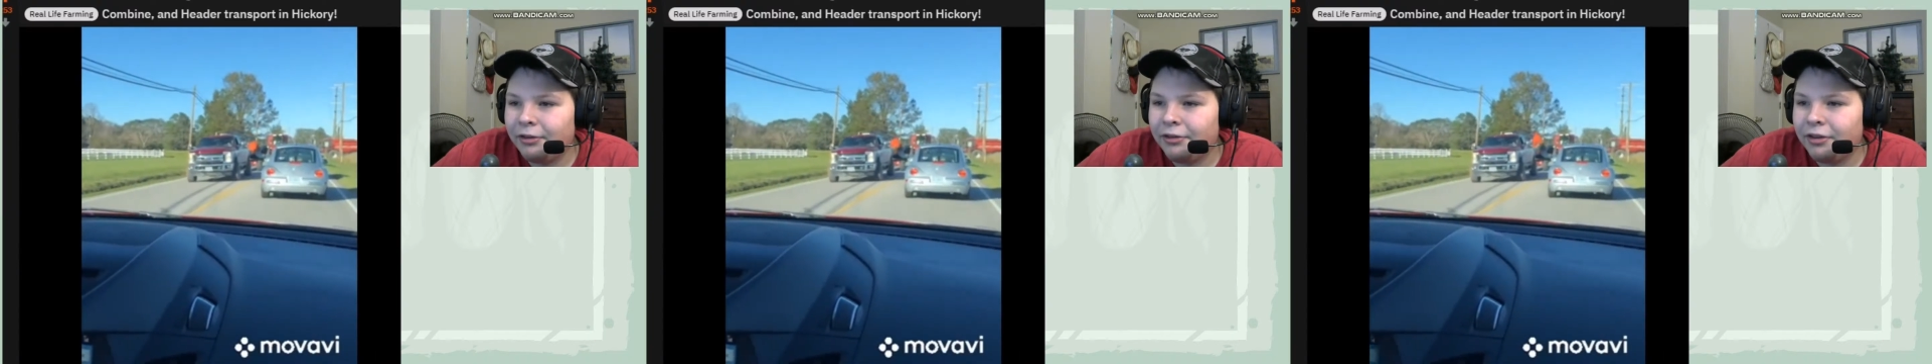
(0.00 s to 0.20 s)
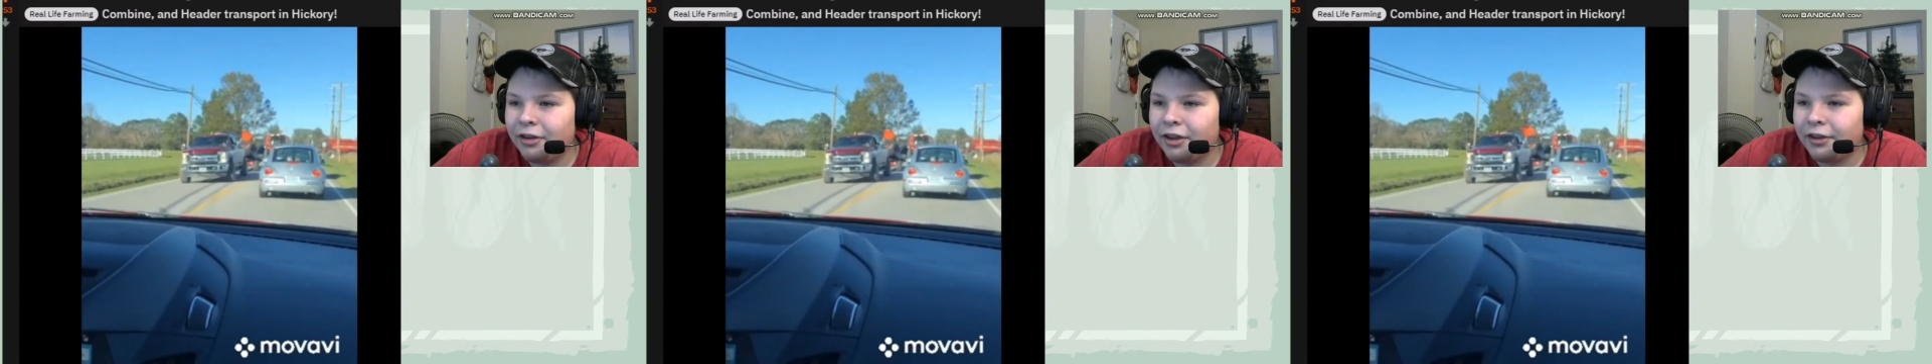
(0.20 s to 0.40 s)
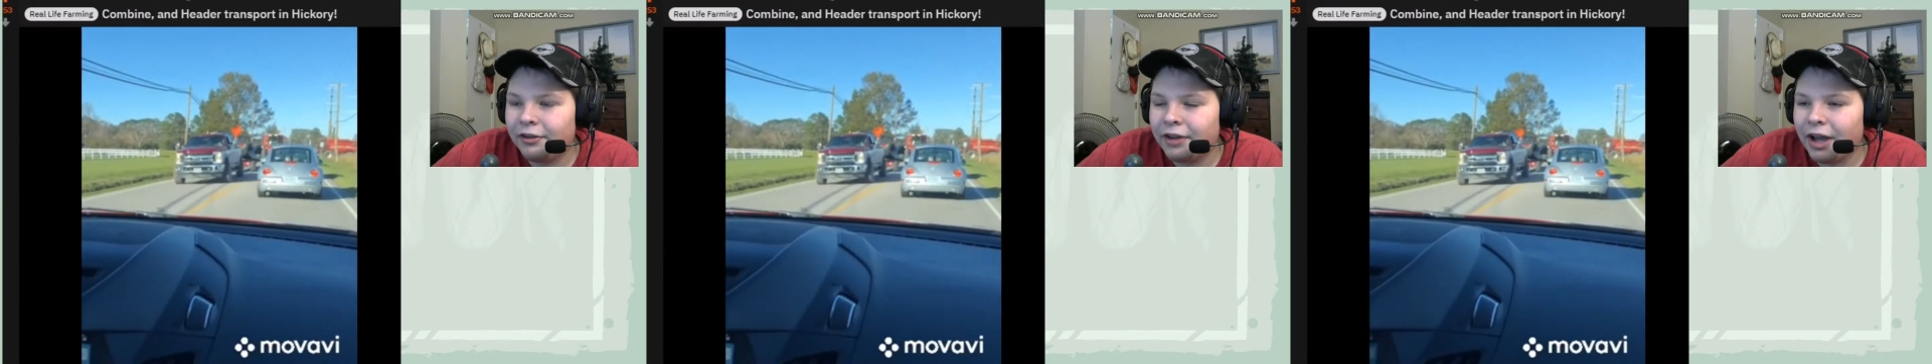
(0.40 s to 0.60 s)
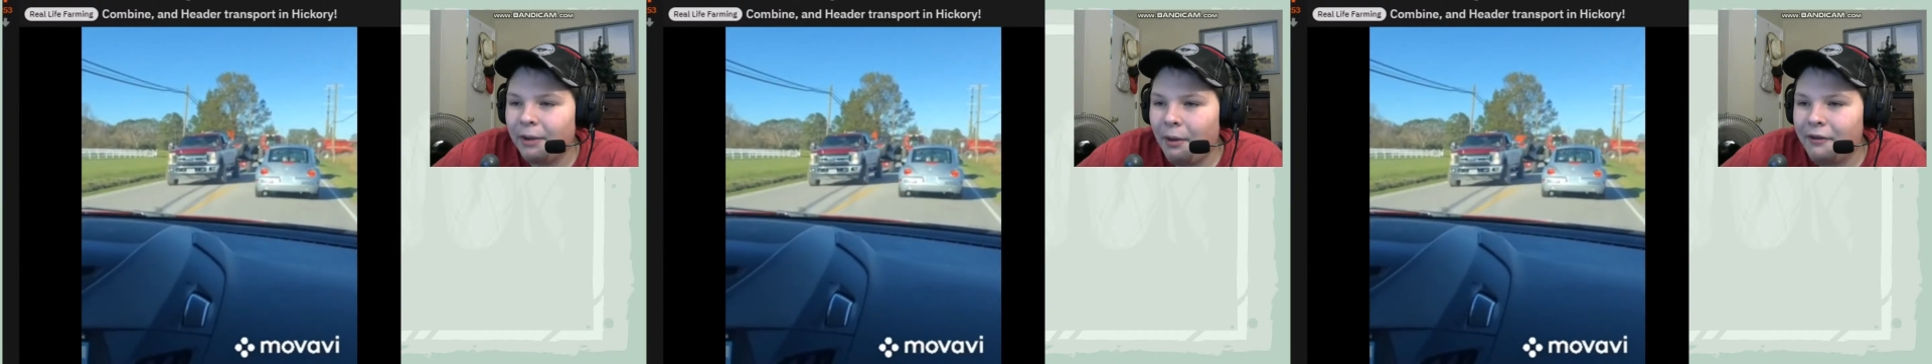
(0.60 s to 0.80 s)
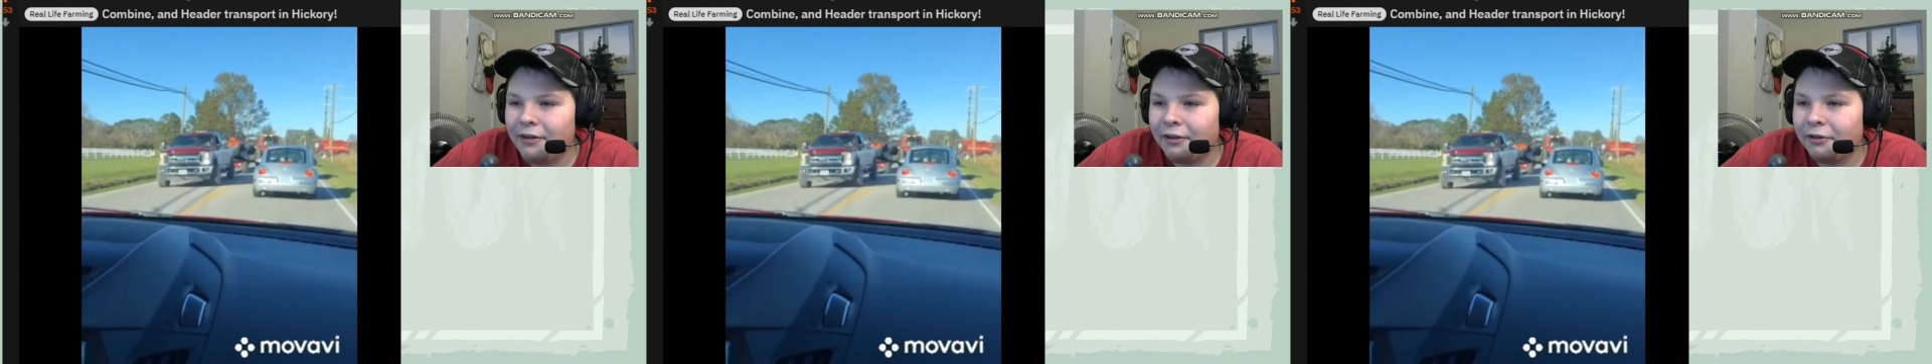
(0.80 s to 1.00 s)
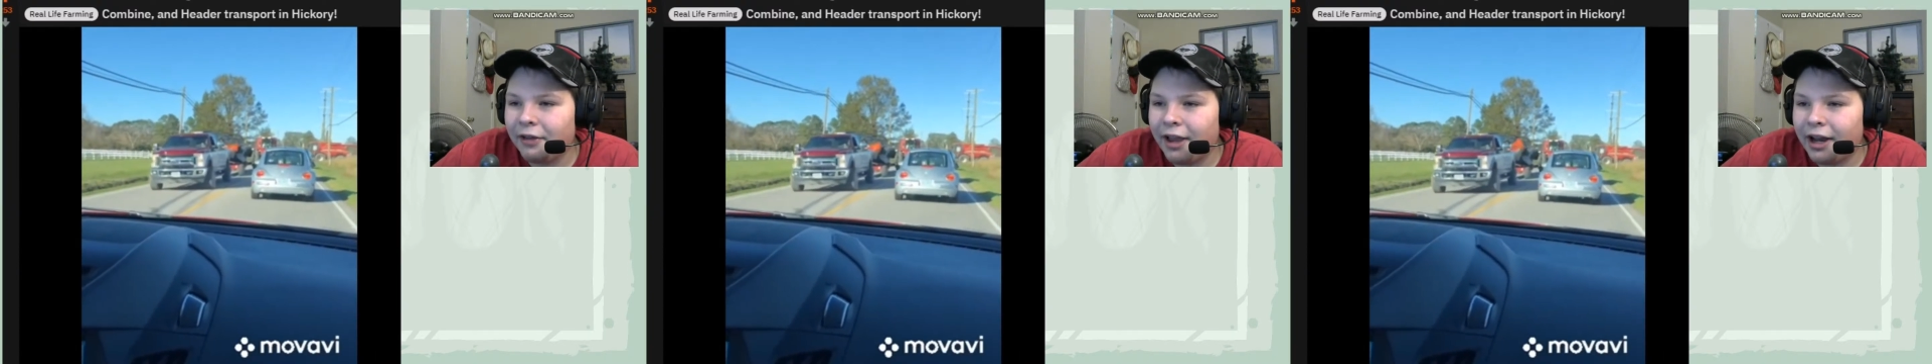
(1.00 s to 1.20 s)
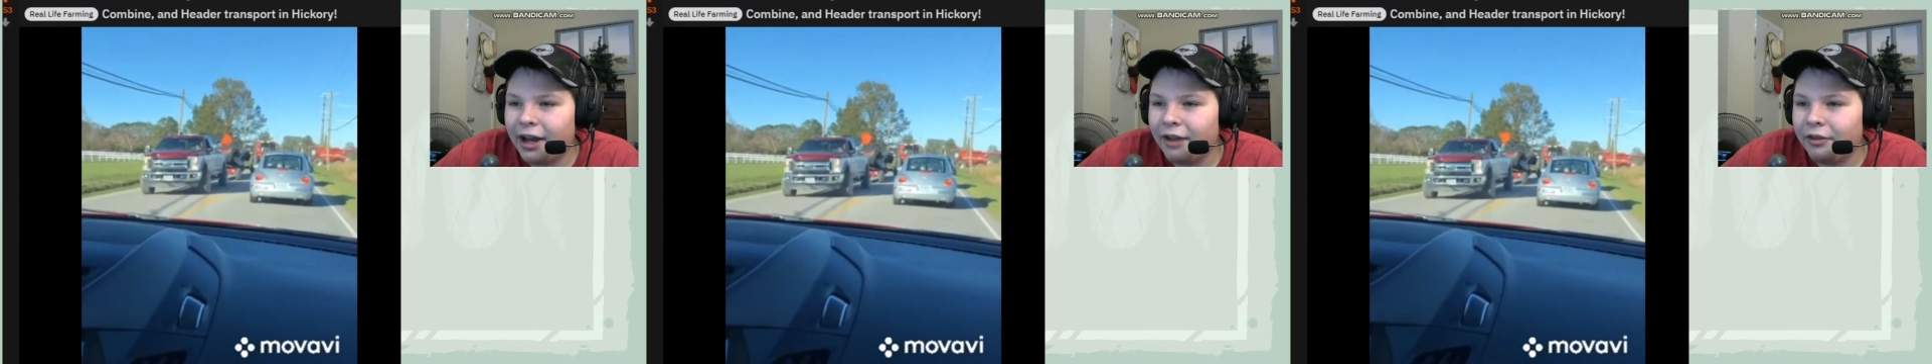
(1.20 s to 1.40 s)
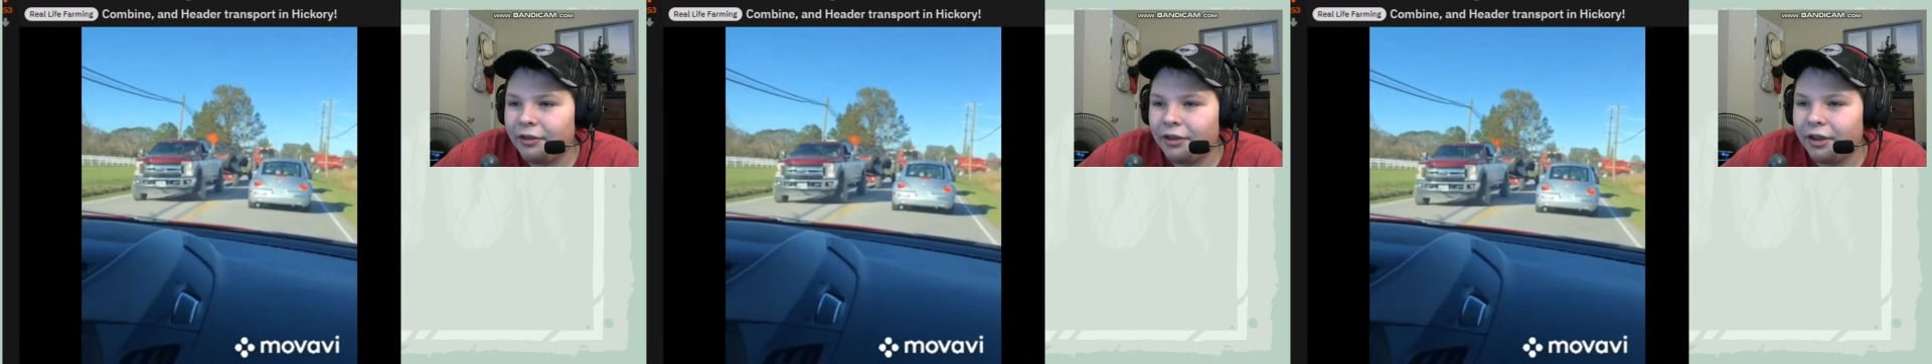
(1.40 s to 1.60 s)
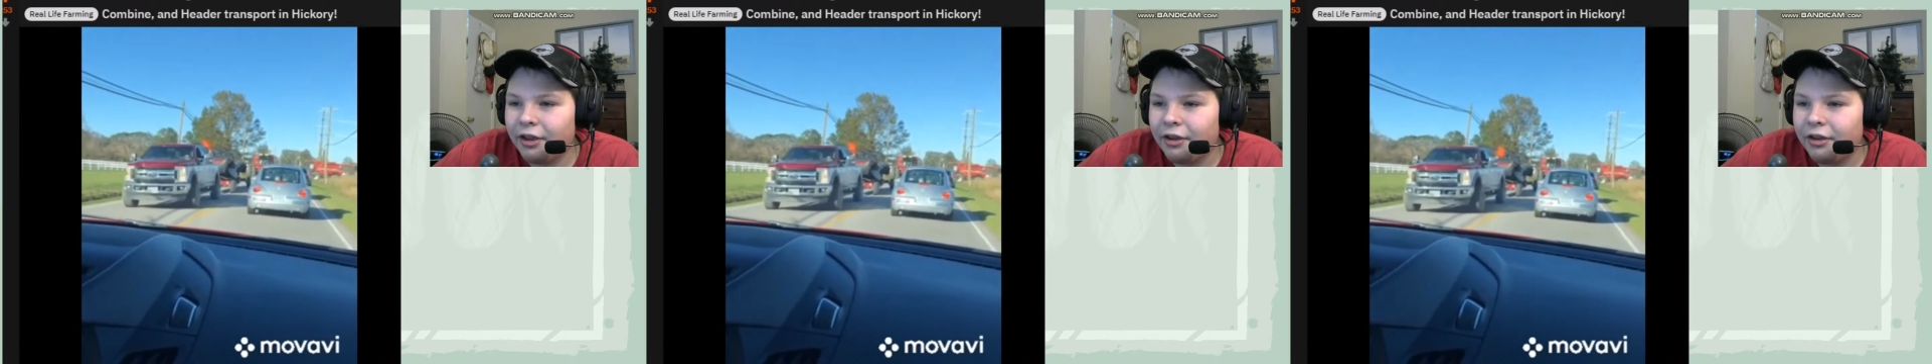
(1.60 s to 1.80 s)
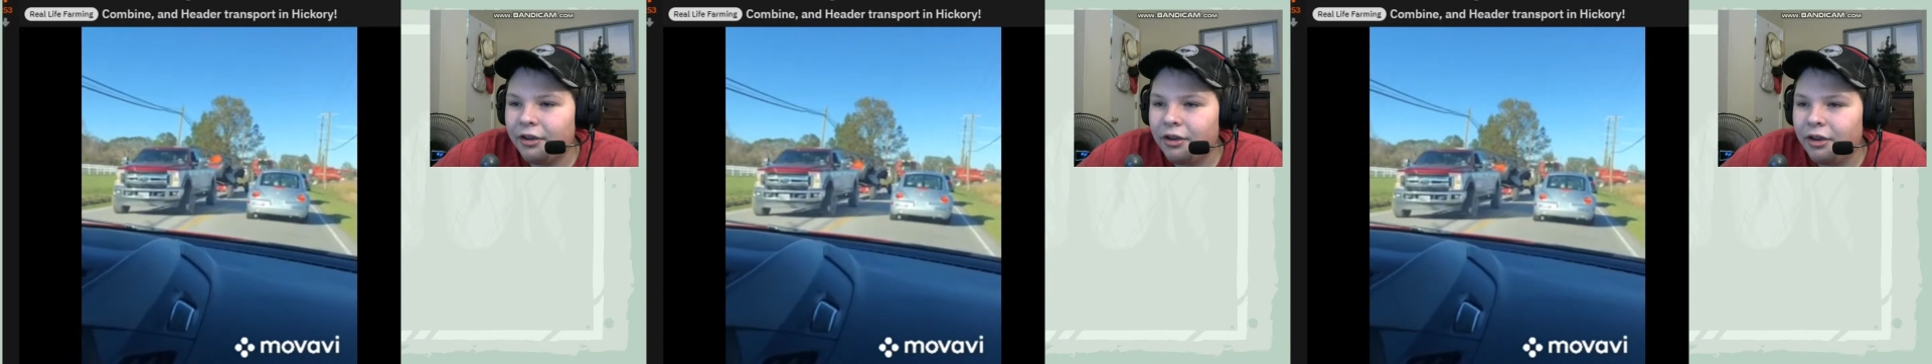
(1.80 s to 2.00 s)
Look at this guy waving a flag out the
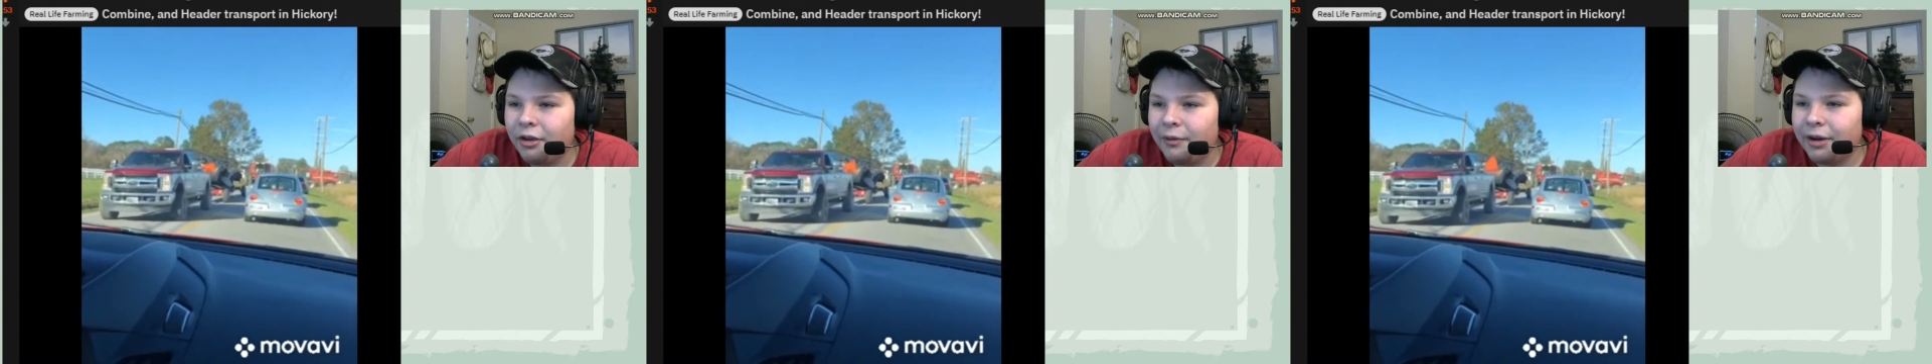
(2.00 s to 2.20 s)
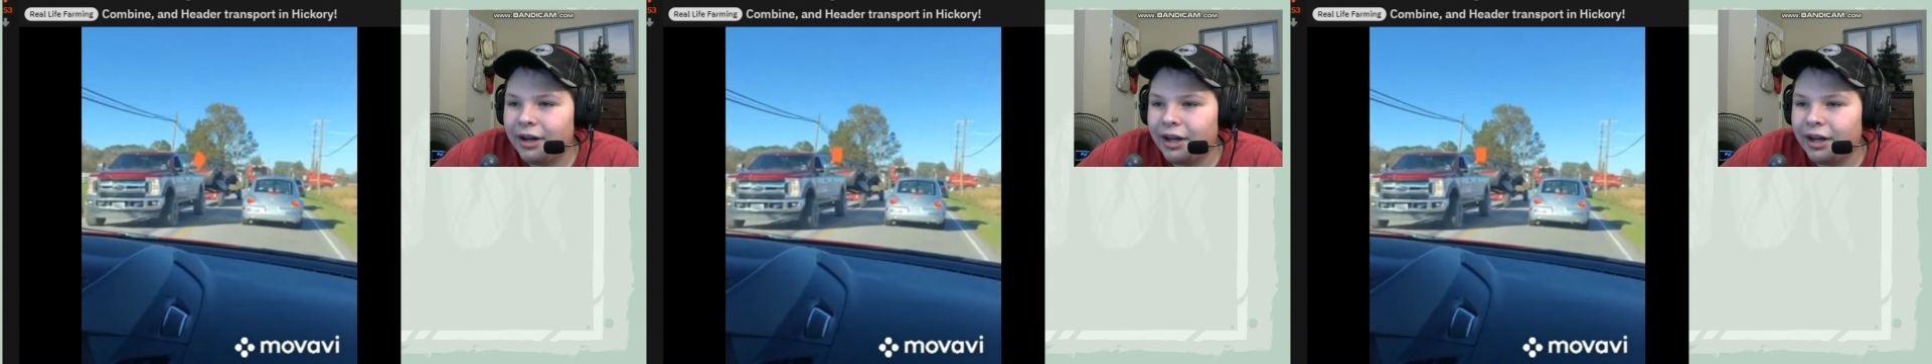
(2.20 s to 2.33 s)
window.